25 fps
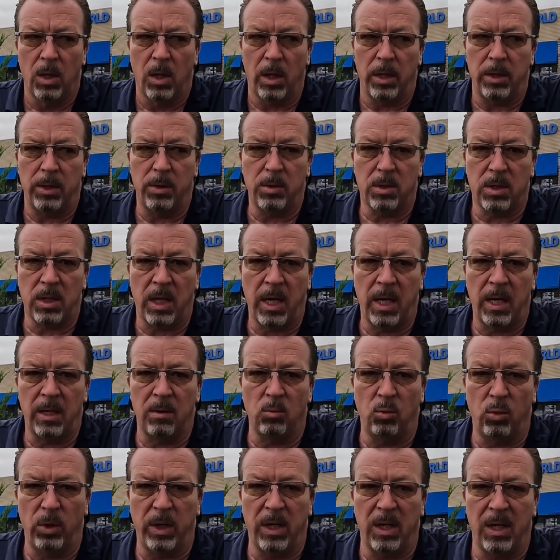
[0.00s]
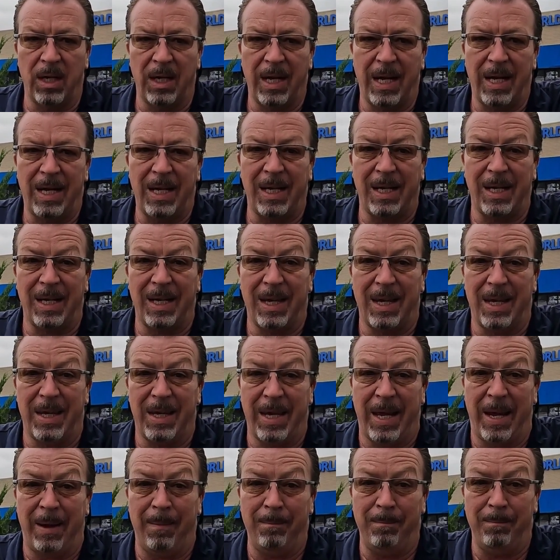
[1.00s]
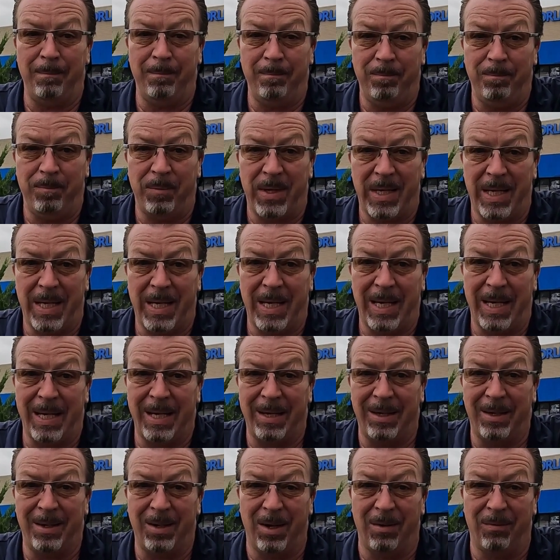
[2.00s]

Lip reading: Are you saying we're letting them here,